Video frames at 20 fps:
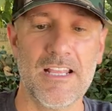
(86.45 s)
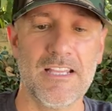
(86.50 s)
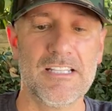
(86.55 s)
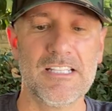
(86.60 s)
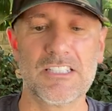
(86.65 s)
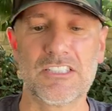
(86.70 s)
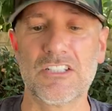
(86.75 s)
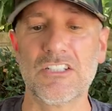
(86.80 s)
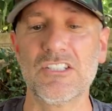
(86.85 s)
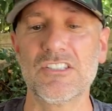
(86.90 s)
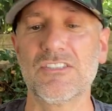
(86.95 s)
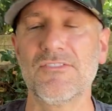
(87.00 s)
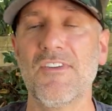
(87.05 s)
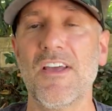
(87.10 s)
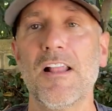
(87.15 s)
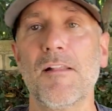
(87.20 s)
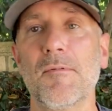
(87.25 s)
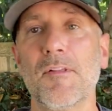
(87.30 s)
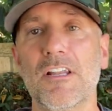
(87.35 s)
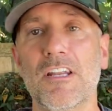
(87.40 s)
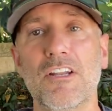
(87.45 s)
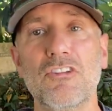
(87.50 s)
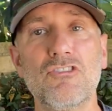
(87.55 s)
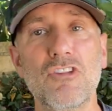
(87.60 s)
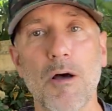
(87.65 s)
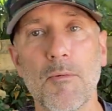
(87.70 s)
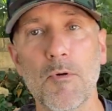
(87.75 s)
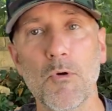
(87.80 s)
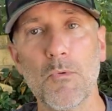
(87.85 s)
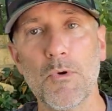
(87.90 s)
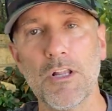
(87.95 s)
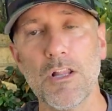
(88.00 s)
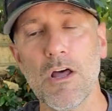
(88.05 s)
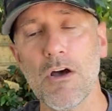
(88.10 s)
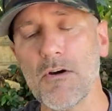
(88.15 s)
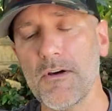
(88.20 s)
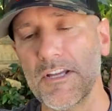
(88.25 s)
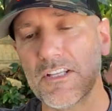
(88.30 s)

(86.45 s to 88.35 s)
This is available in a double willow.